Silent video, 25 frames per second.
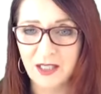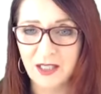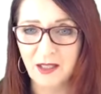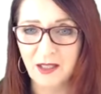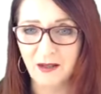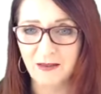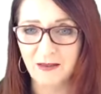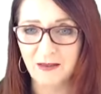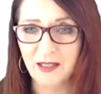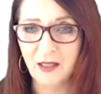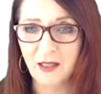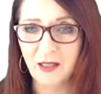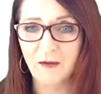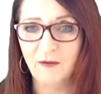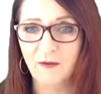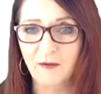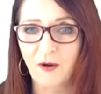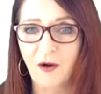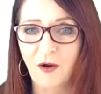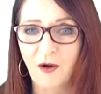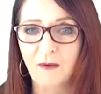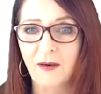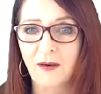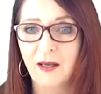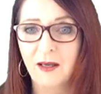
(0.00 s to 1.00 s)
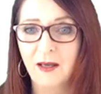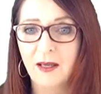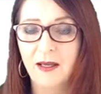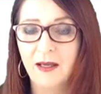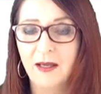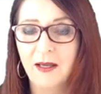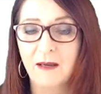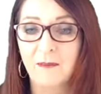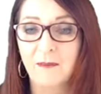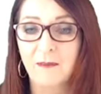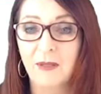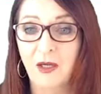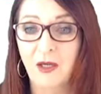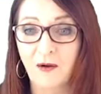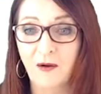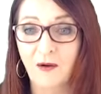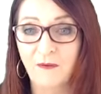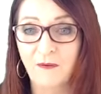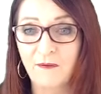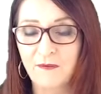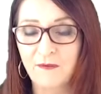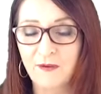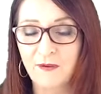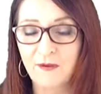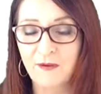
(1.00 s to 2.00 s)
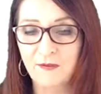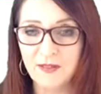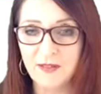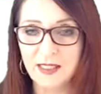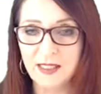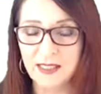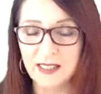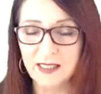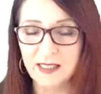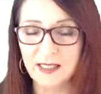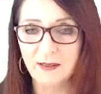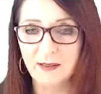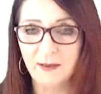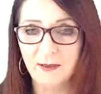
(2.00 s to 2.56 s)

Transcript: I think I've gone beyond 50